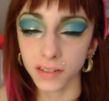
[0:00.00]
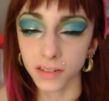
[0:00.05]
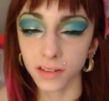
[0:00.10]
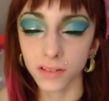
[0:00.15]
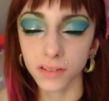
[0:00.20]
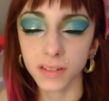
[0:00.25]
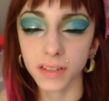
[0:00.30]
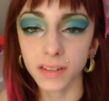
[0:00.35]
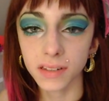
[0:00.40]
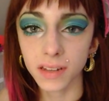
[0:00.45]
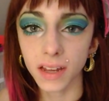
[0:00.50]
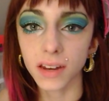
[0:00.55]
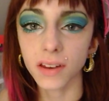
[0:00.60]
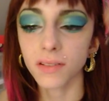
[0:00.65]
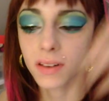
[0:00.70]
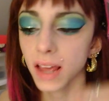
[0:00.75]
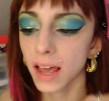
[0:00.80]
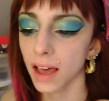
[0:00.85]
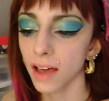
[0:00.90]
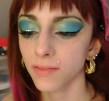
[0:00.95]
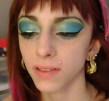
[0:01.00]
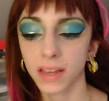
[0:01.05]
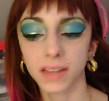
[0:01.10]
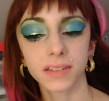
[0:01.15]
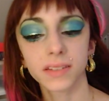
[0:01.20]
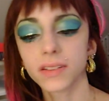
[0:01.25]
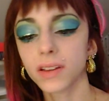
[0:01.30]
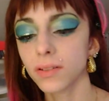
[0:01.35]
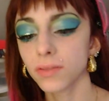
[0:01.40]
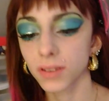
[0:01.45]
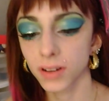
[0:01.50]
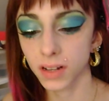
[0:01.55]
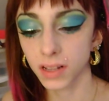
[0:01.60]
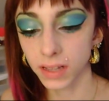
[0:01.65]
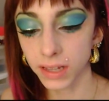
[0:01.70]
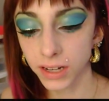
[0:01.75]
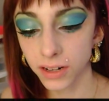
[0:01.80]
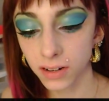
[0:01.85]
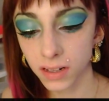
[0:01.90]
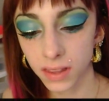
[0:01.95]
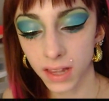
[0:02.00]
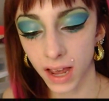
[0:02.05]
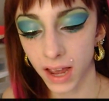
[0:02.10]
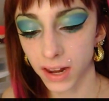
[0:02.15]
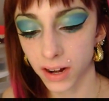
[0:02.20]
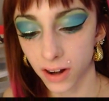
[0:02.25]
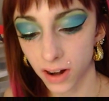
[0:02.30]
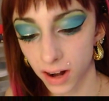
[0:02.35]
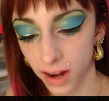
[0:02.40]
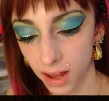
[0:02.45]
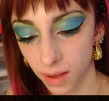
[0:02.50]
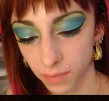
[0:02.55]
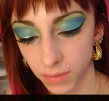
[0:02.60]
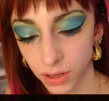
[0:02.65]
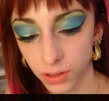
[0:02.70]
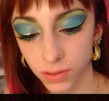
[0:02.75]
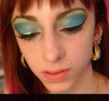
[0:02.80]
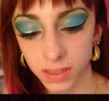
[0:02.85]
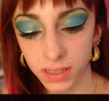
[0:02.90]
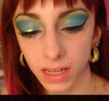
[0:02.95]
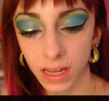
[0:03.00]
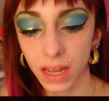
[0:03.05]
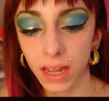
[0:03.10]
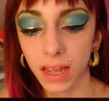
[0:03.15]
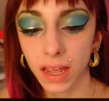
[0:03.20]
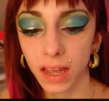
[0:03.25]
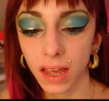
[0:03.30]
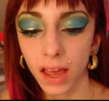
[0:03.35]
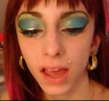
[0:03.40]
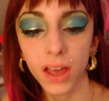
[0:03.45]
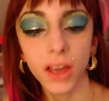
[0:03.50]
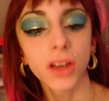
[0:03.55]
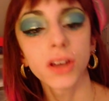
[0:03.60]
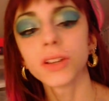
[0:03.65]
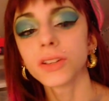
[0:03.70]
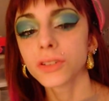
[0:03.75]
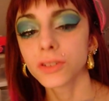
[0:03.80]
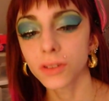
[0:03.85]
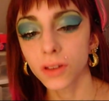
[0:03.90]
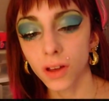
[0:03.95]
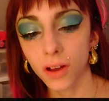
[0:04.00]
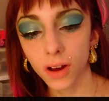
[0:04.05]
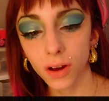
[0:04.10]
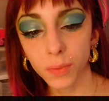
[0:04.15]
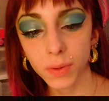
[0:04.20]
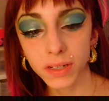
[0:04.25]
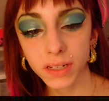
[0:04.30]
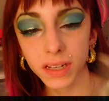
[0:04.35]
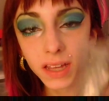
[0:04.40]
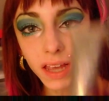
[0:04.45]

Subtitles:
So since I don't have a silver glitter liner, I'm using Urban